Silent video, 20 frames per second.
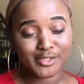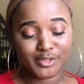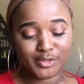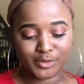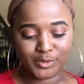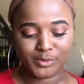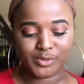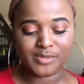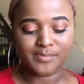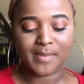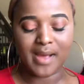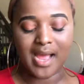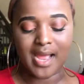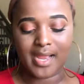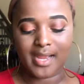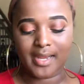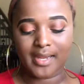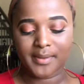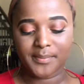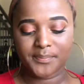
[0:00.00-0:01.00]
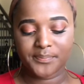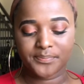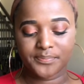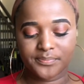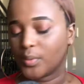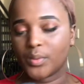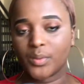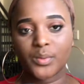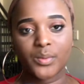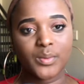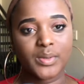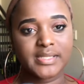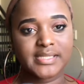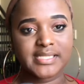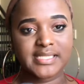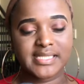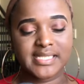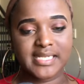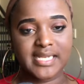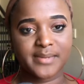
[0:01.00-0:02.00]
to use my, what
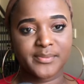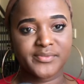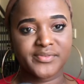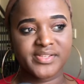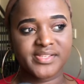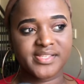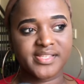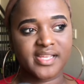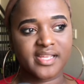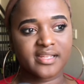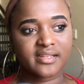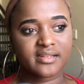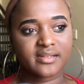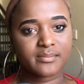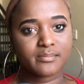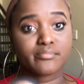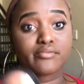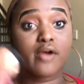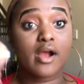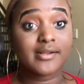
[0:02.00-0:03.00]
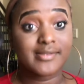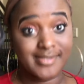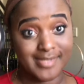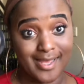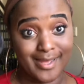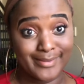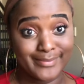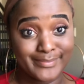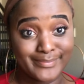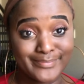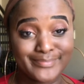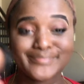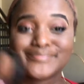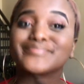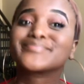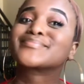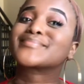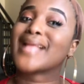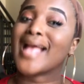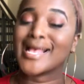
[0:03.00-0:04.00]
is the name of this thing? Bronzer
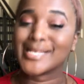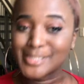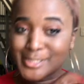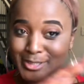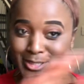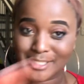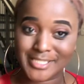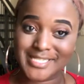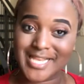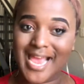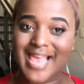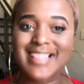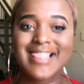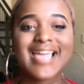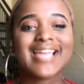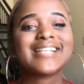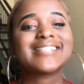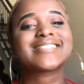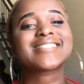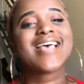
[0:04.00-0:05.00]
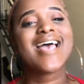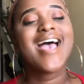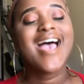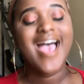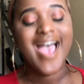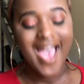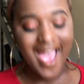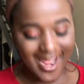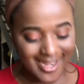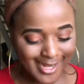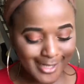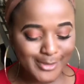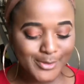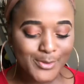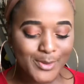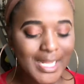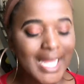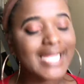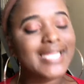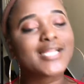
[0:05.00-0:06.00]
as just highlight. And I
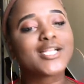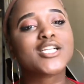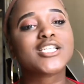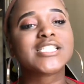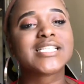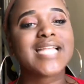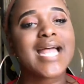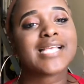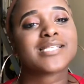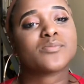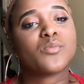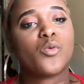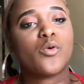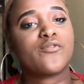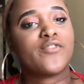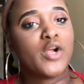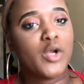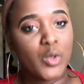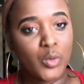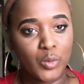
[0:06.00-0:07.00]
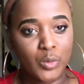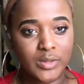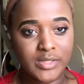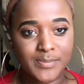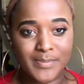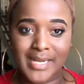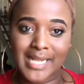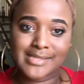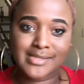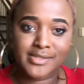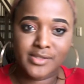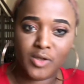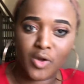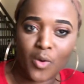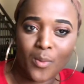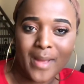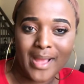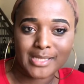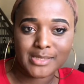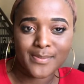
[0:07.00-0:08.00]
do like it because it has more of a gold, but I still
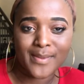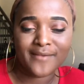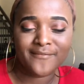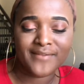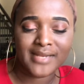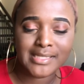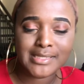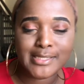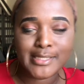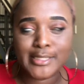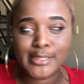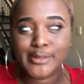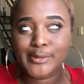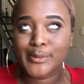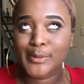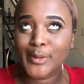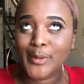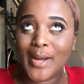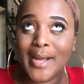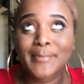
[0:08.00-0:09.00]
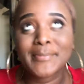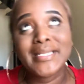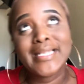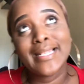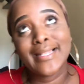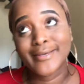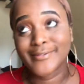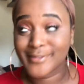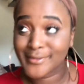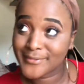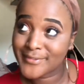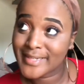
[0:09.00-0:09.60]
go back to my Fenty because I be loving